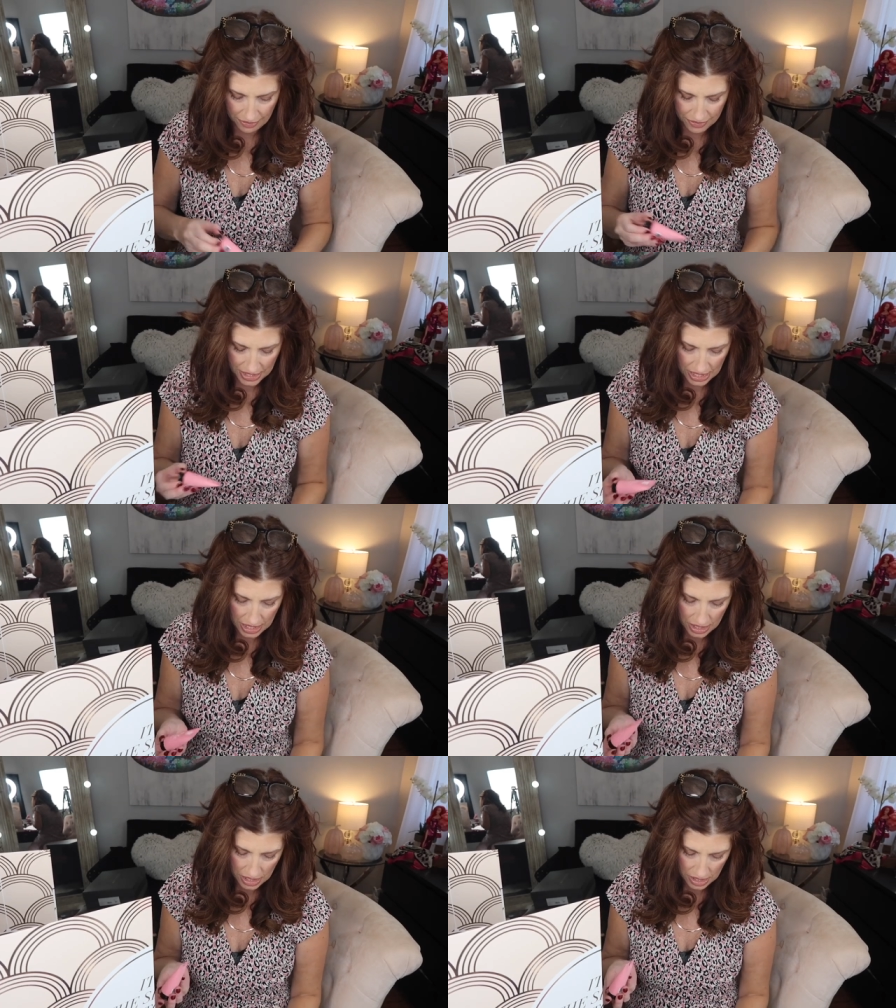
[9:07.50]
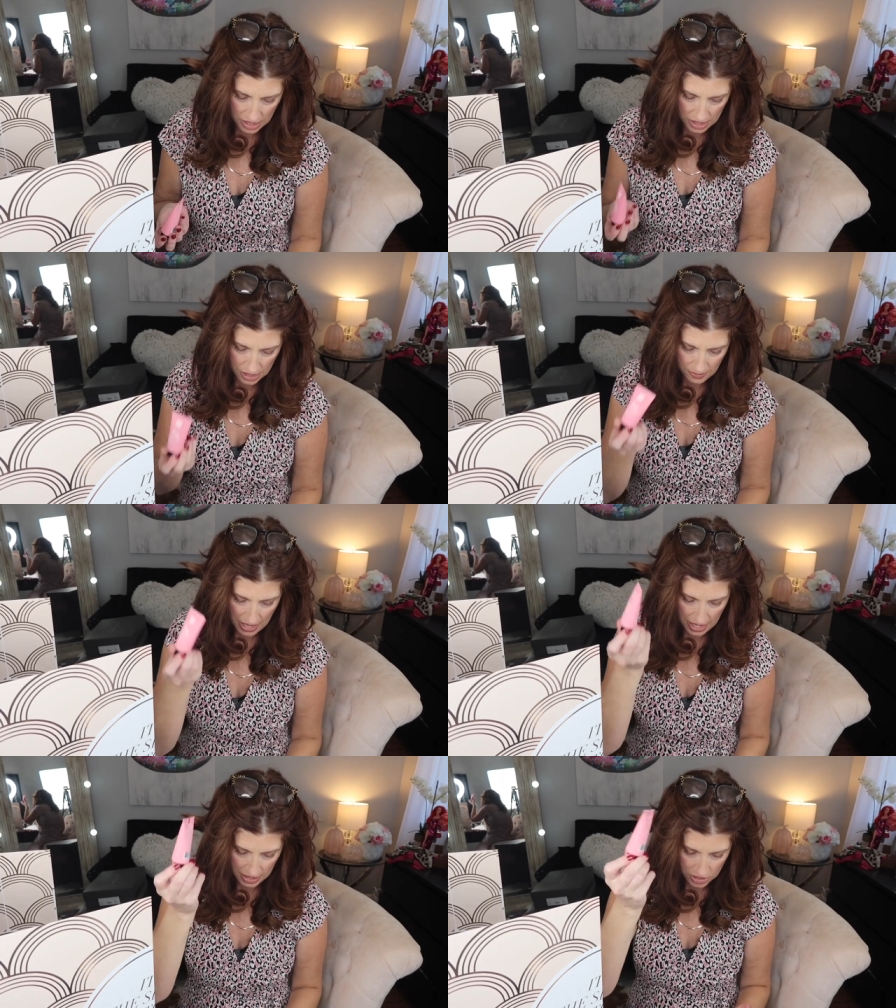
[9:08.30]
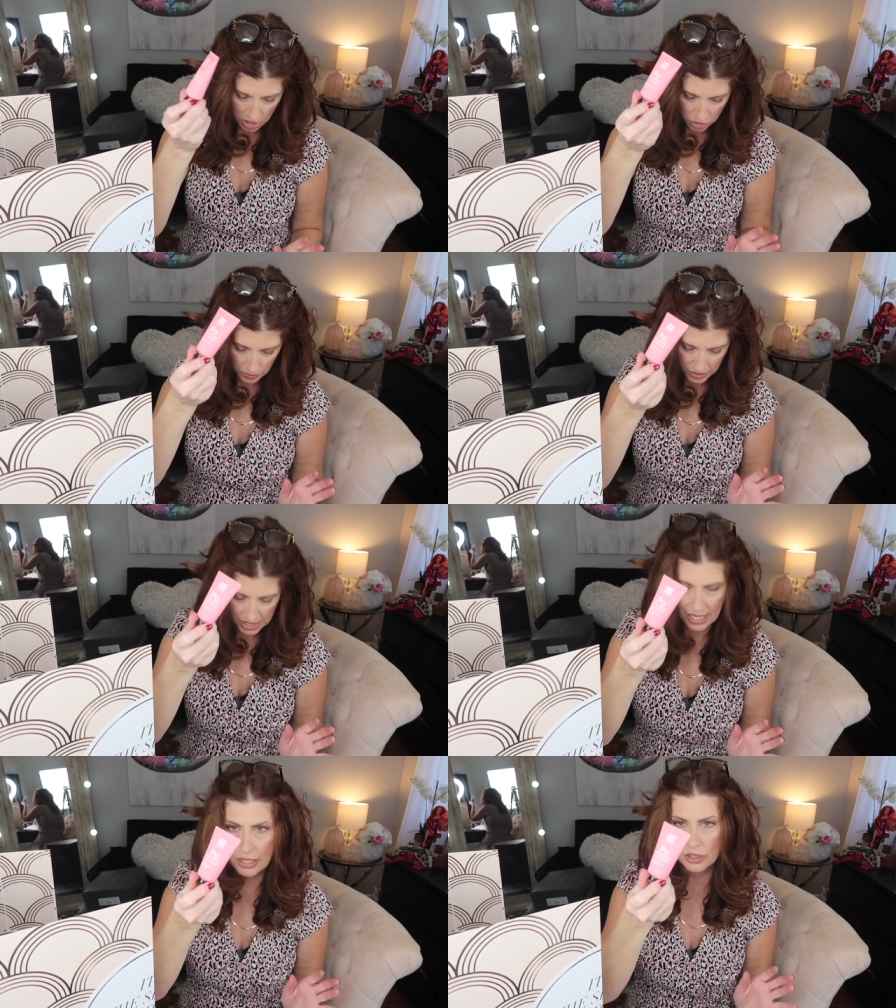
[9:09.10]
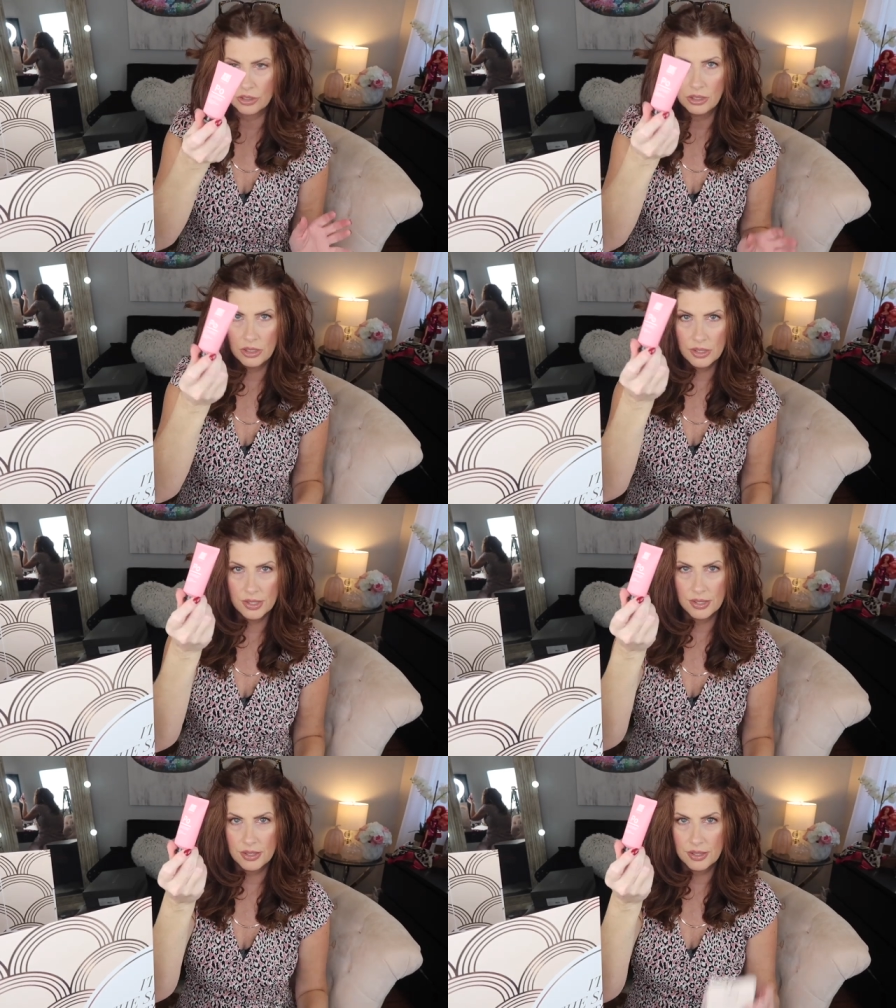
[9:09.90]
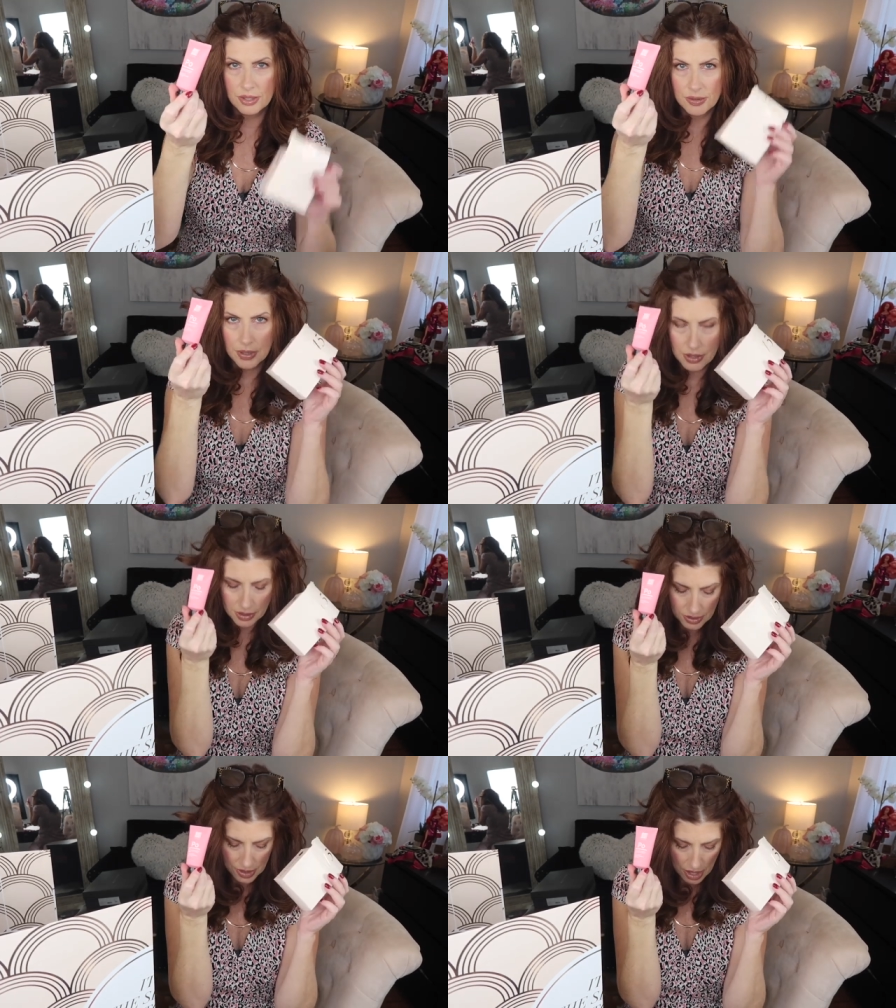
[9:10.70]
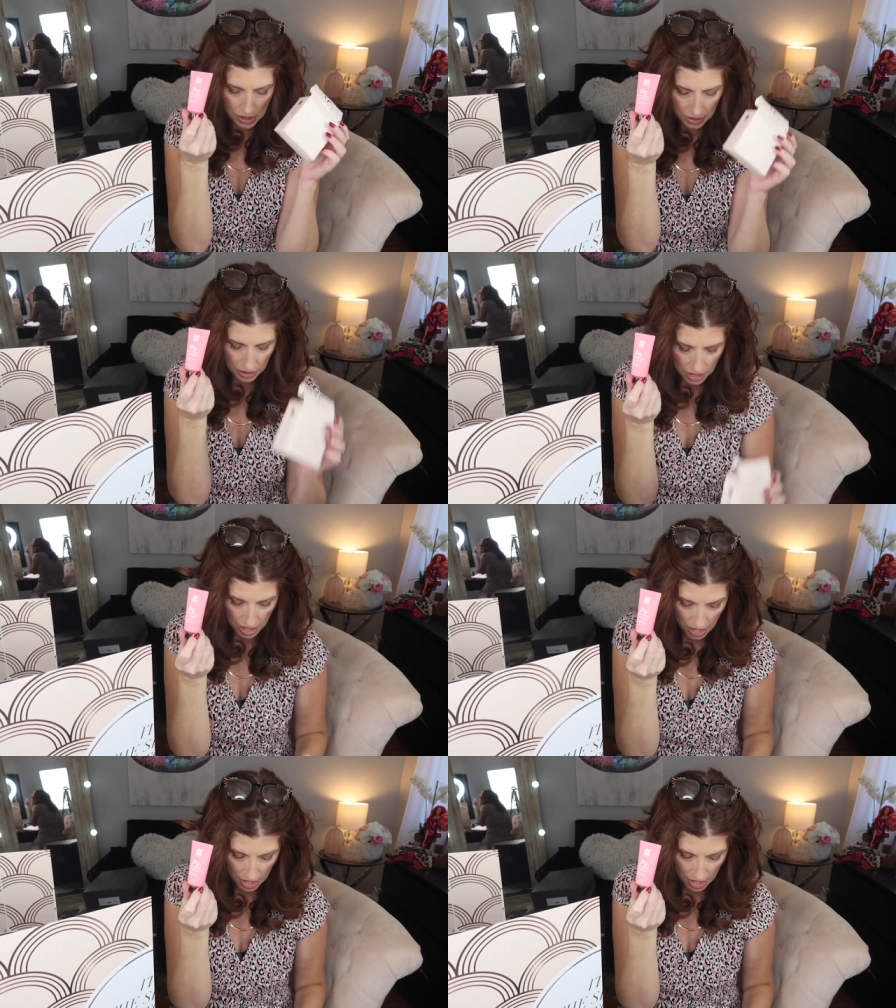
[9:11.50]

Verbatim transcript: 15 is by Dr. Botanicals. This is what it looks like.